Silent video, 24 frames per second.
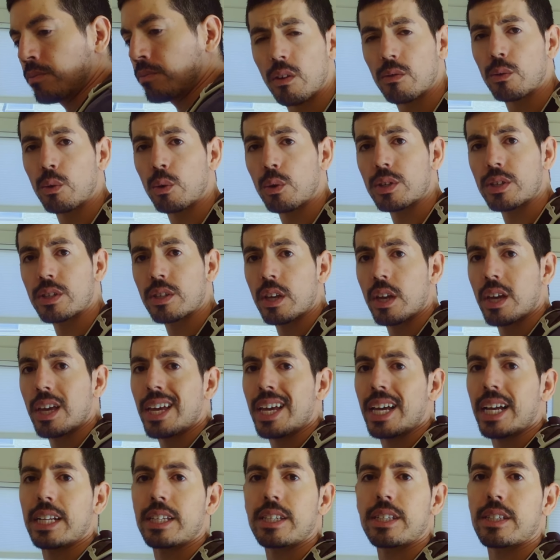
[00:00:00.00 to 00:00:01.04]
Of course,
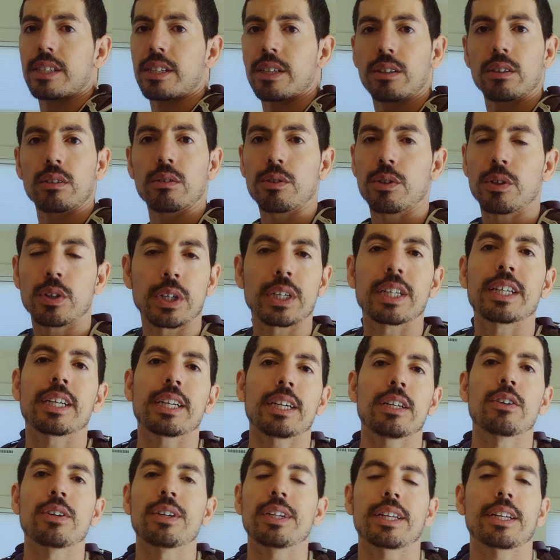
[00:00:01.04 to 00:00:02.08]
it's still, you're
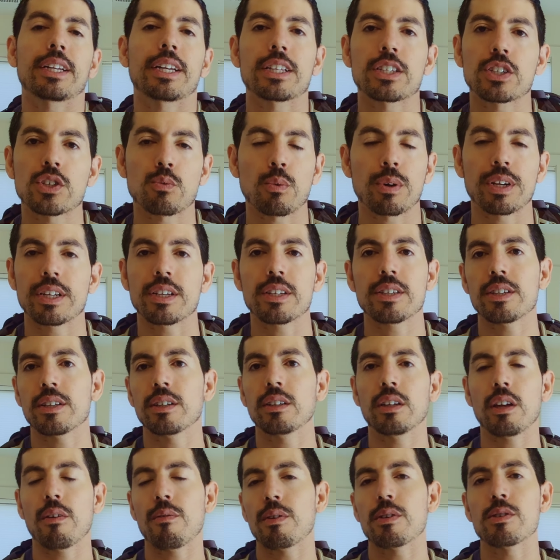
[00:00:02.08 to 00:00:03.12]
gonna get sweaty still
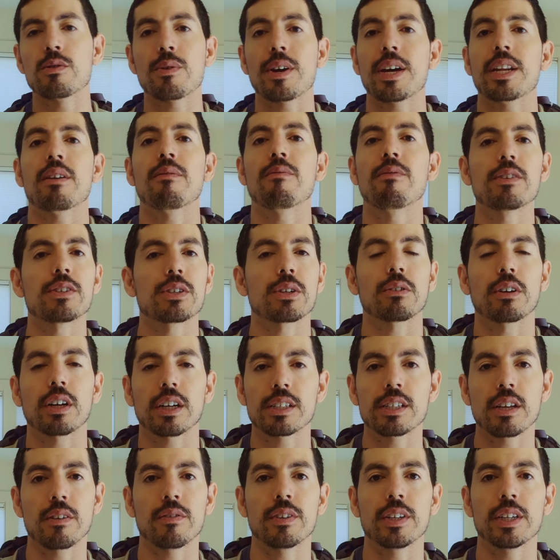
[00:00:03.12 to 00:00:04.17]
if you're doing any physical
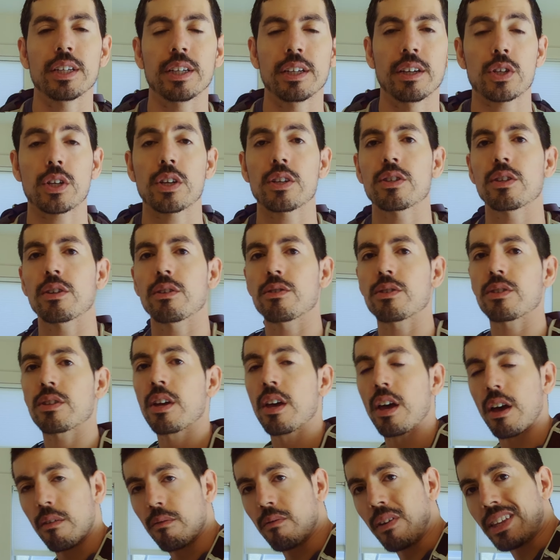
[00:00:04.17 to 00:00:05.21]
activity. Just because there's
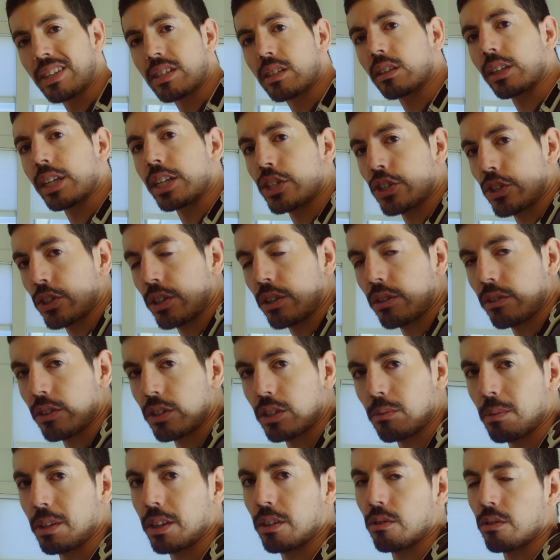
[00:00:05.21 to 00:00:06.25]
ventilation there
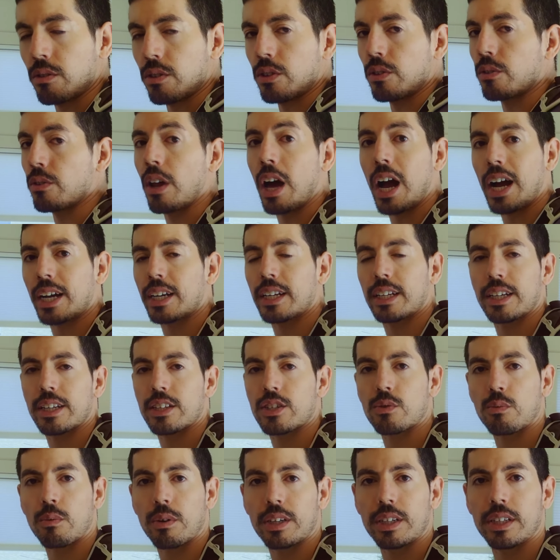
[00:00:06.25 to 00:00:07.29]
doesn't mean you're not gonna get
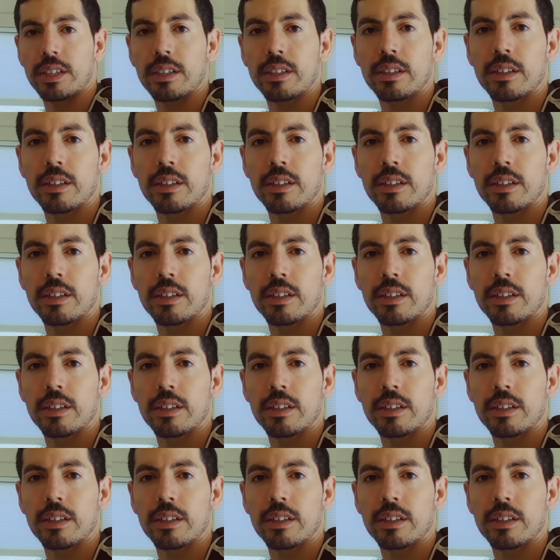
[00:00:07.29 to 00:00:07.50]
sweaty.